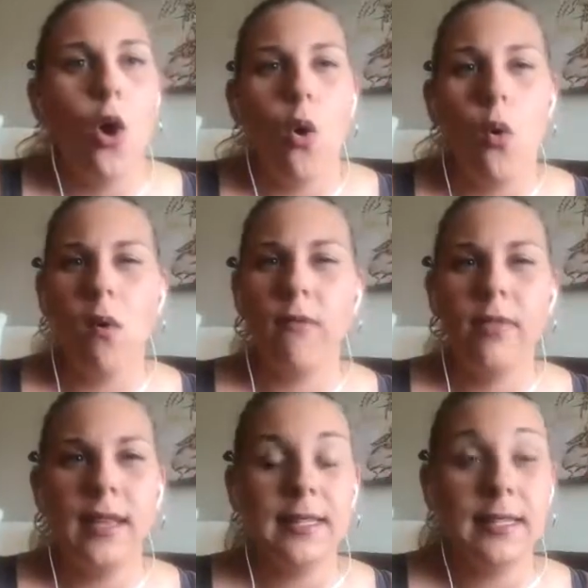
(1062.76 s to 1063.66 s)
all of
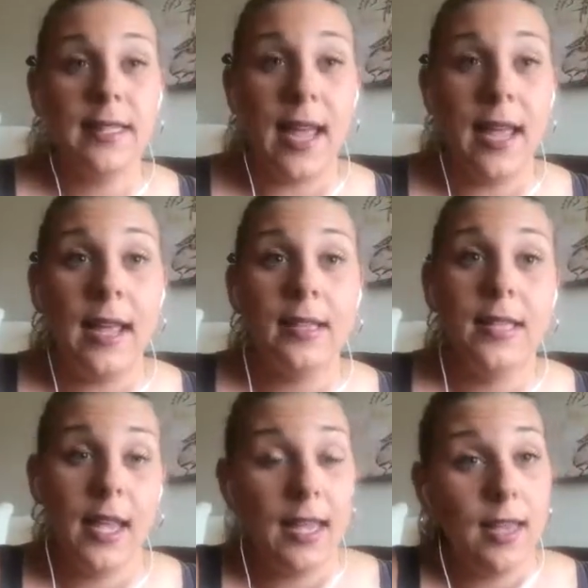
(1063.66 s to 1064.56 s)
these sayings,
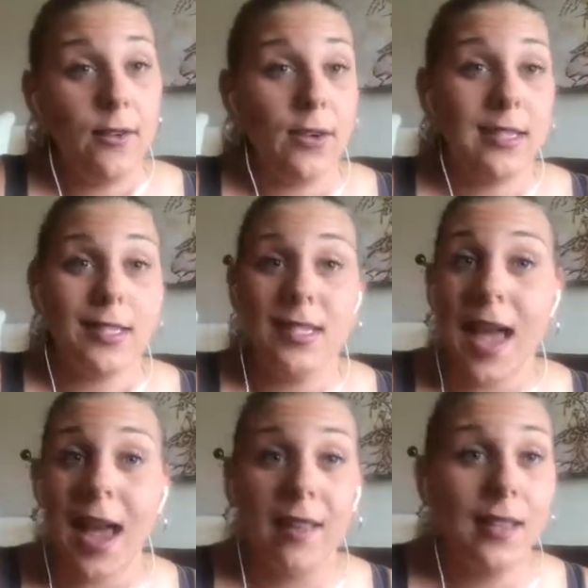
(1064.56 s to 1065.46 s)
they hear
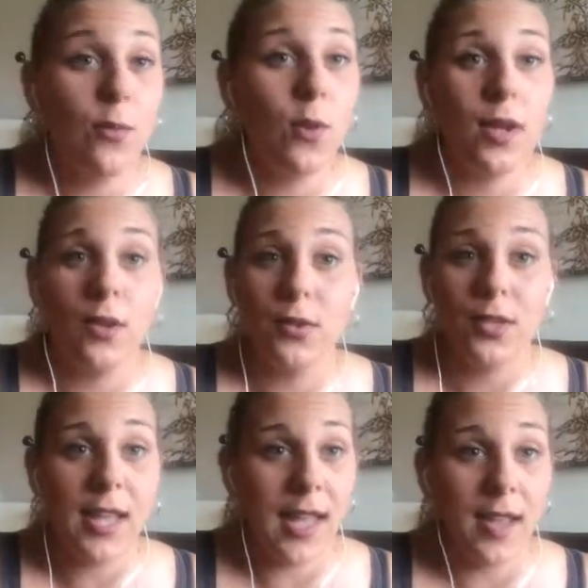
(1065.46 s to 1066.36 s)
exactly what you're
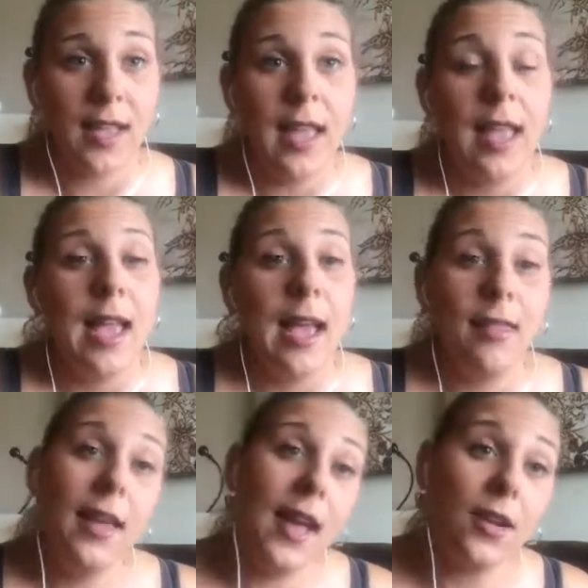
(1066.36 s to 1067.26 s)
saying. And
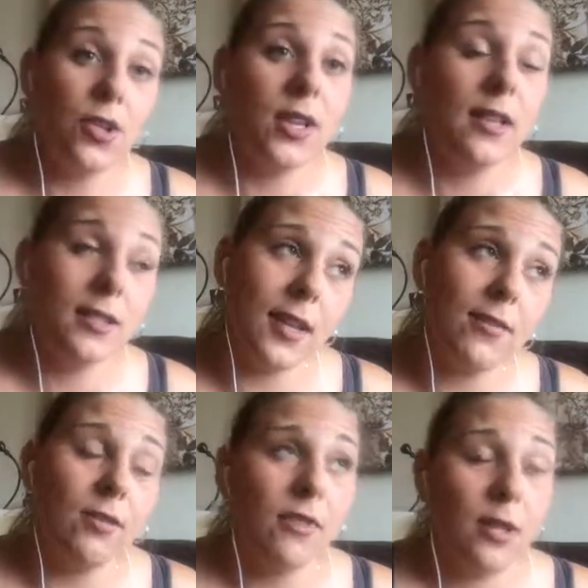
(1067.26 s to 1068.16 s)
they actually,
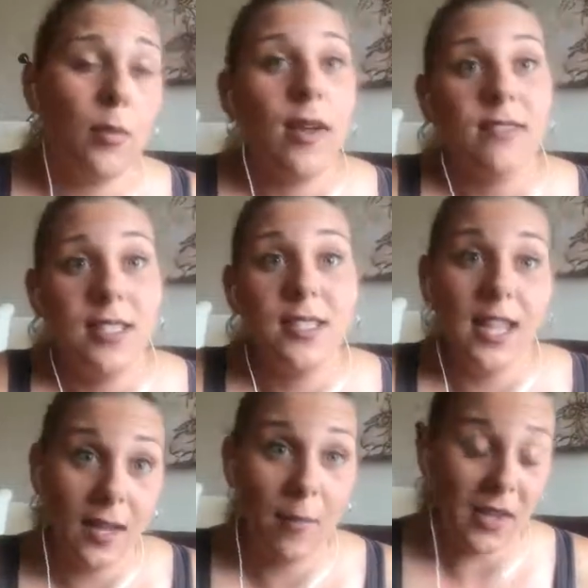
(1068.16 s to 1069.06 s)
self-fulfilling prophecies,
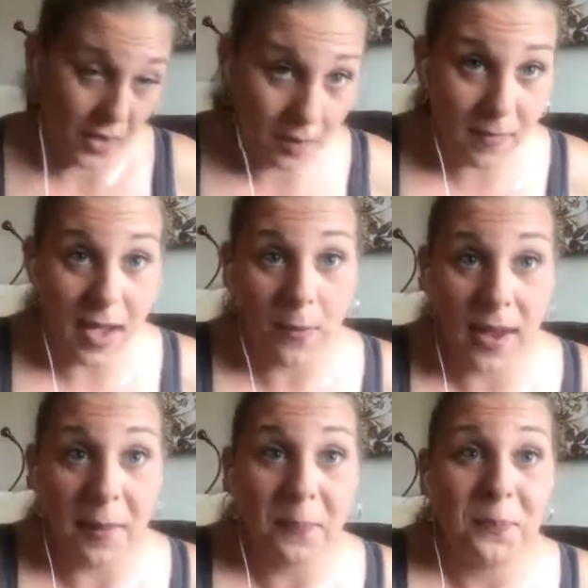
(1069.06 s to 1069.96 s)
they become that
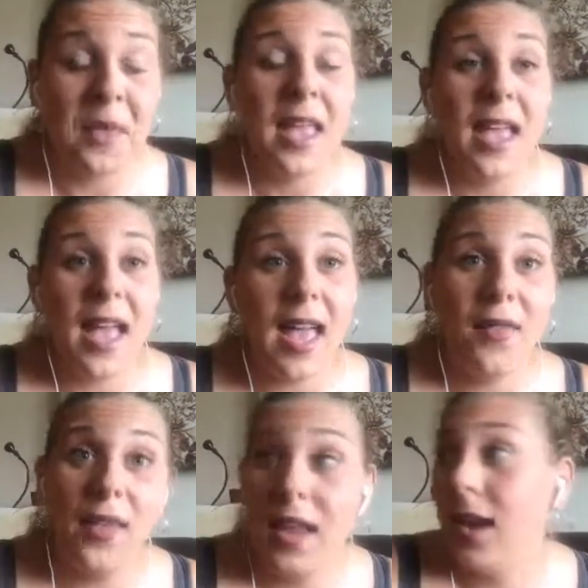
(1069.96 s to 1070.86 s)
way.
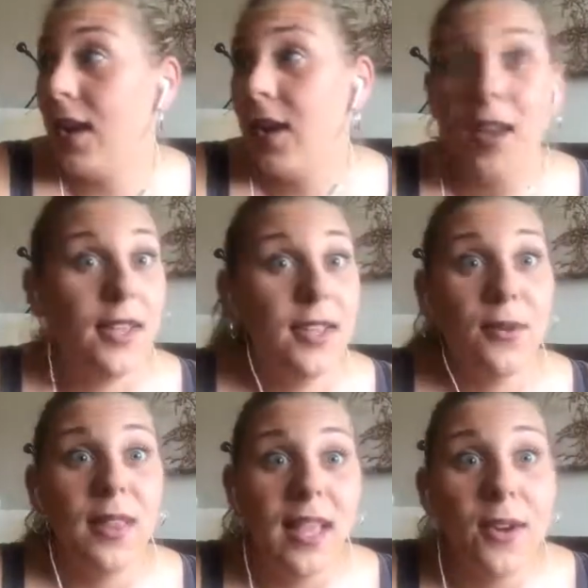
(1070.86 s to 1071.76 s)
And then a
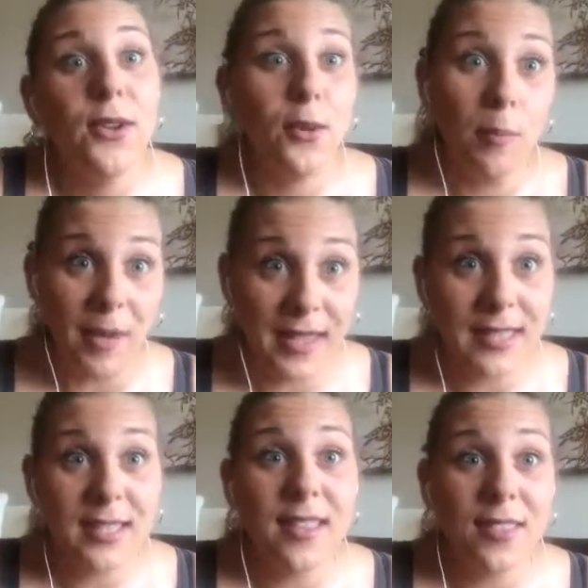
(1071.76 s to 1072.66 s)
year later, you're
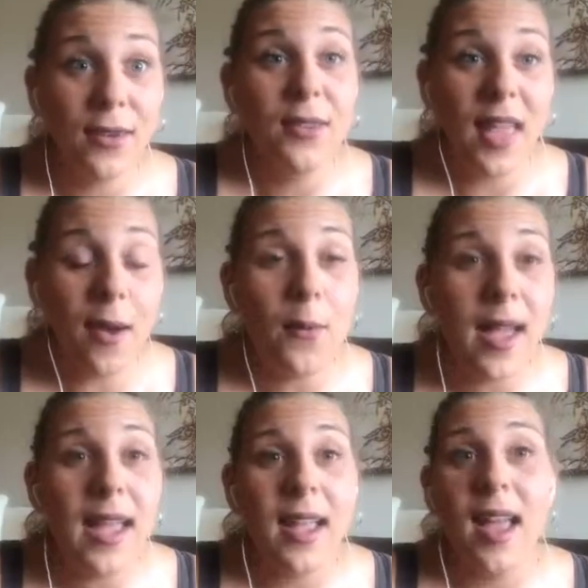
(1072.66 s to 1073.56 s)
pissed that they're that
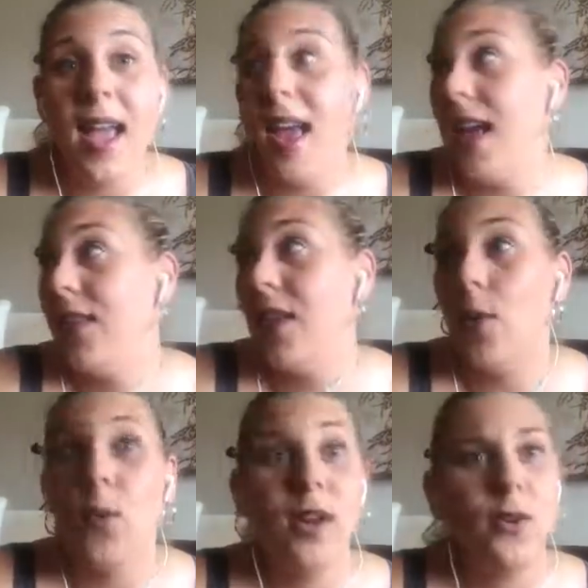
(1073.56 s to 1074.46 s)
way. And
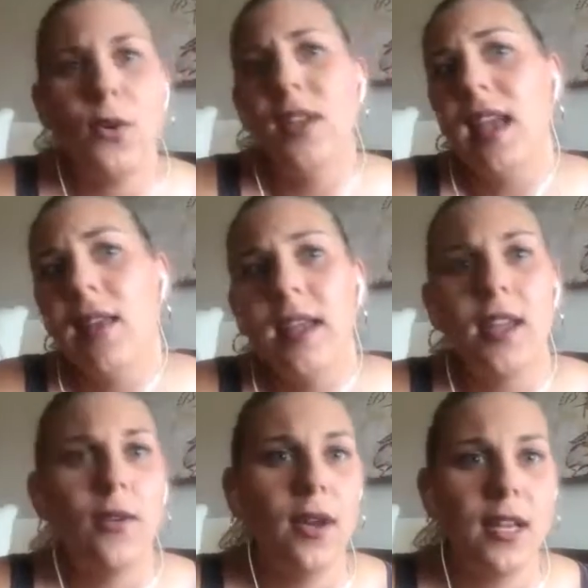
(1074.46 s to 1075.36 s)
when you're yelling
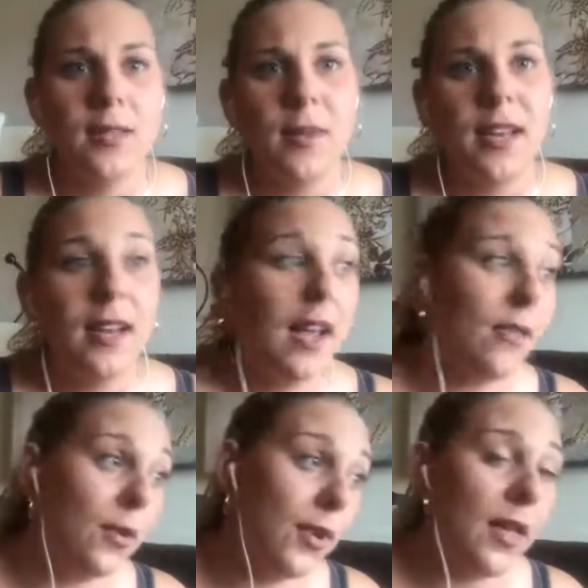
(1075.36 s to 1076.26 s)
at your husband and now
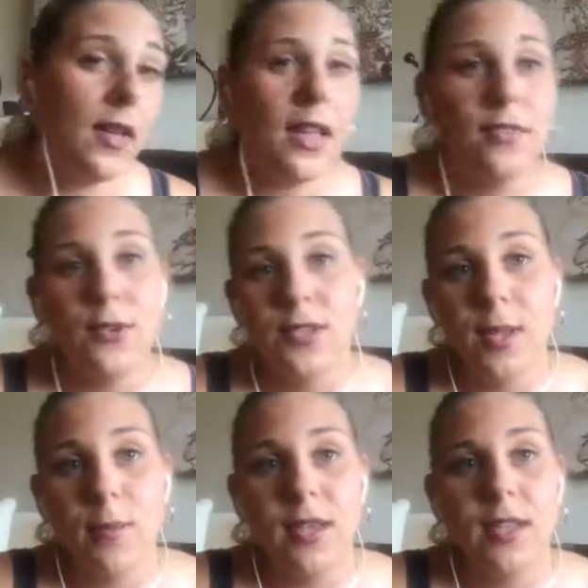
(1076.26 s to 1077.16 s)
they're yelling at their
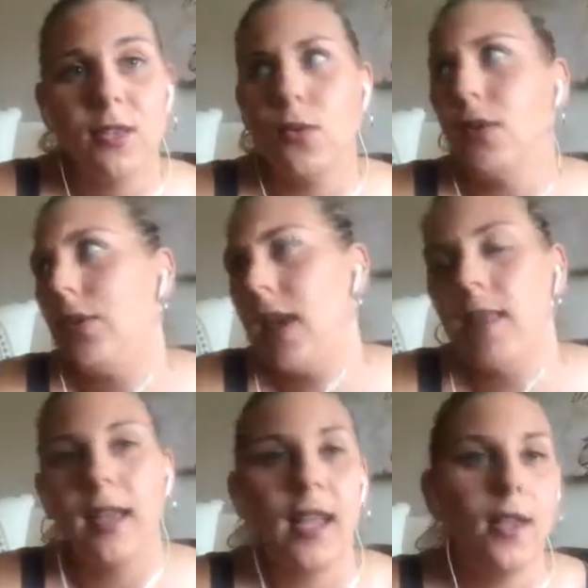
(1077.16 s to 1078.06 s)
siblings, or they're
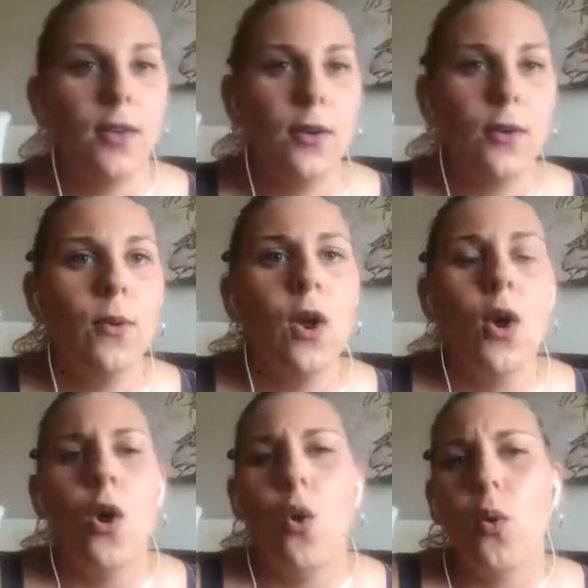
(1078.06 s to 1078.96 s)
yelling at you,
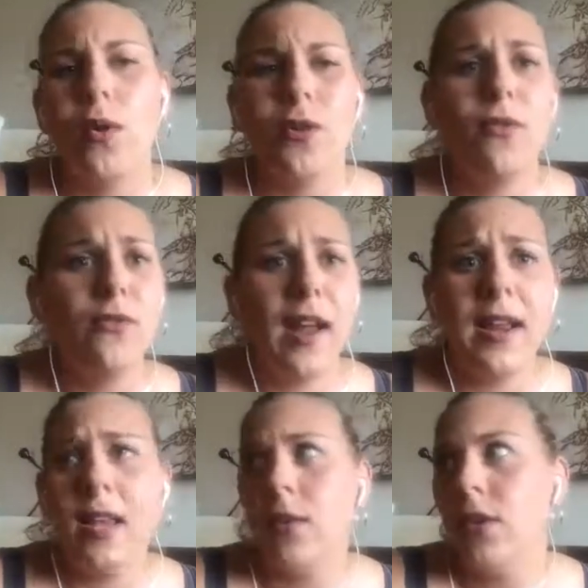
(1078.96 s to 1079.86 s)
or they're
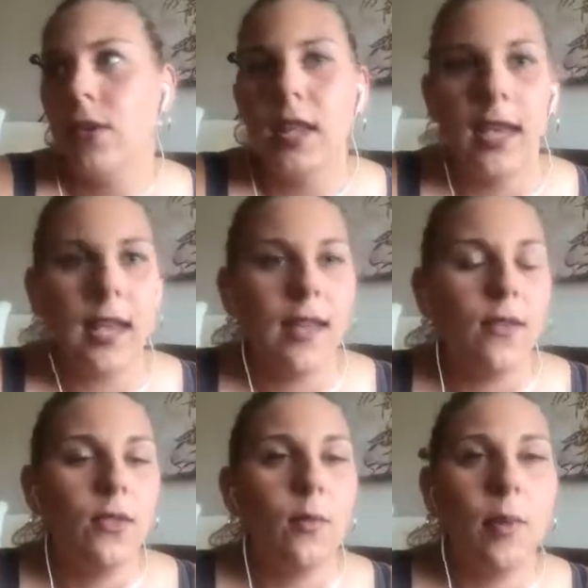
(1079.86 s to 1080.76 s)
fighting, or they're kicking,
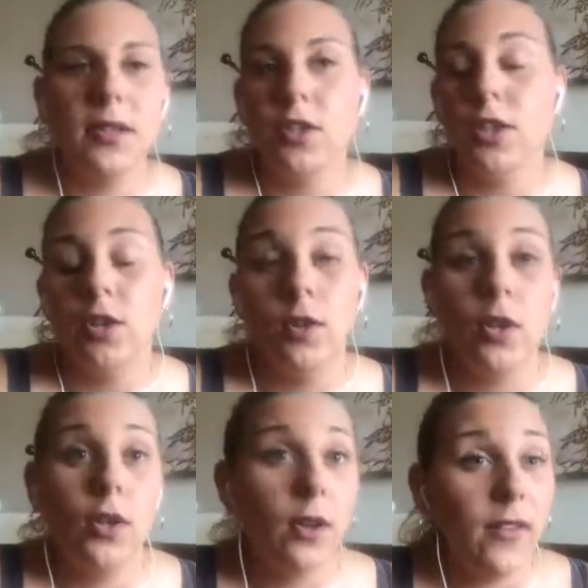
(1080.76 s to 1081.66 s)
or they're punching,
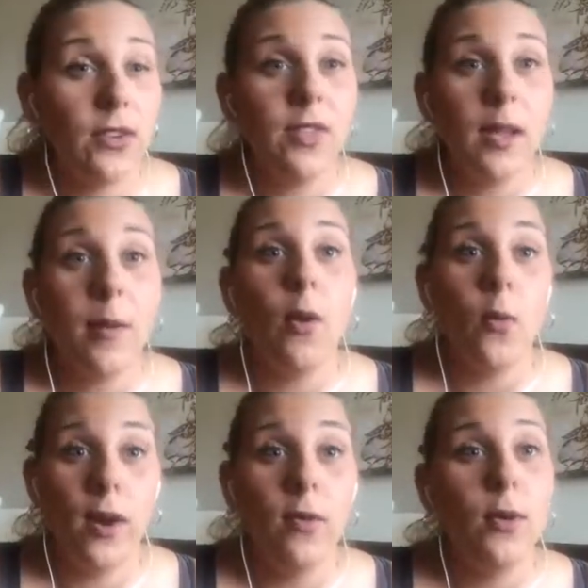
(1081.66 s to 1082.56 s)
you have to think about
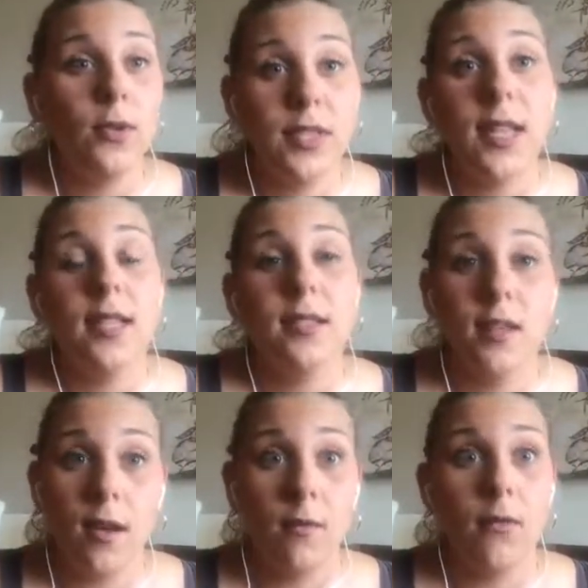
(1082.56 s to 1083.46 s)
where those things come